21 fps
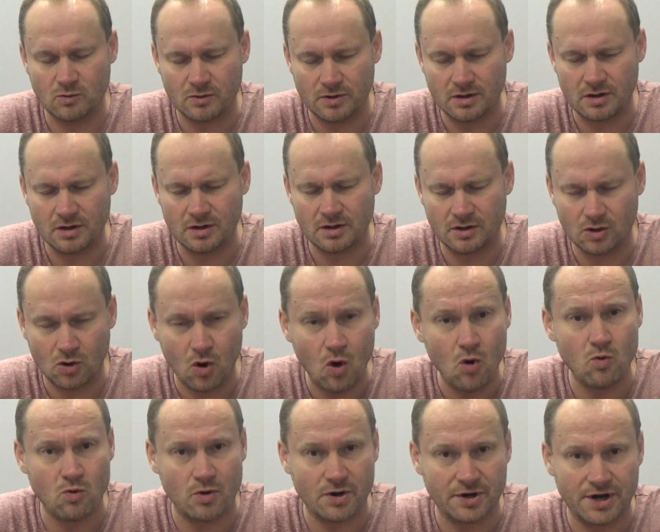wor uh,
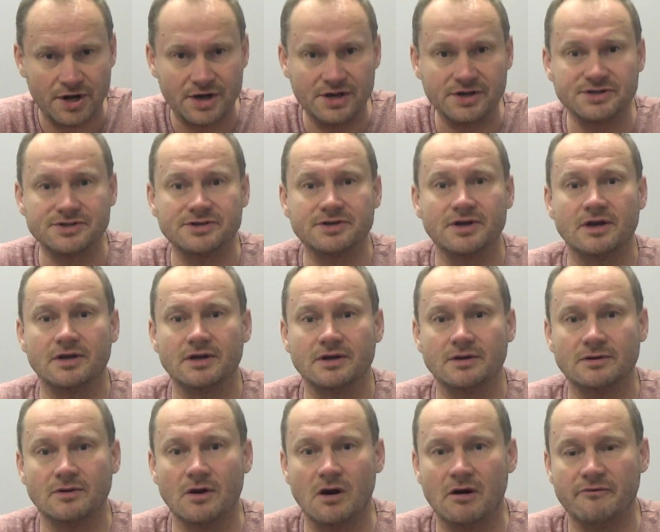co-working
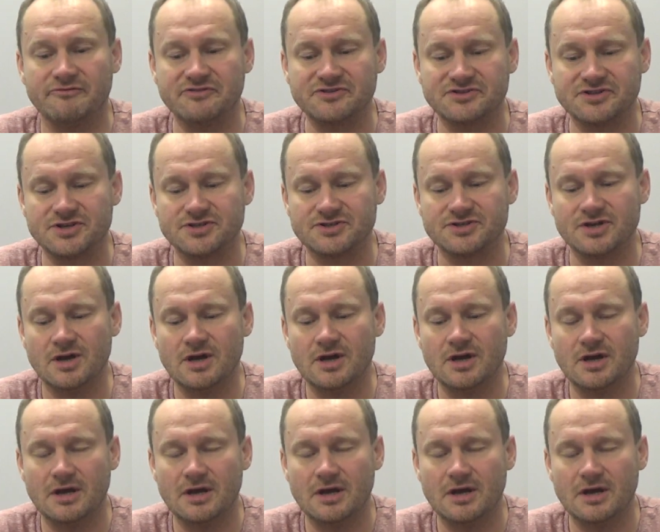uh, offices.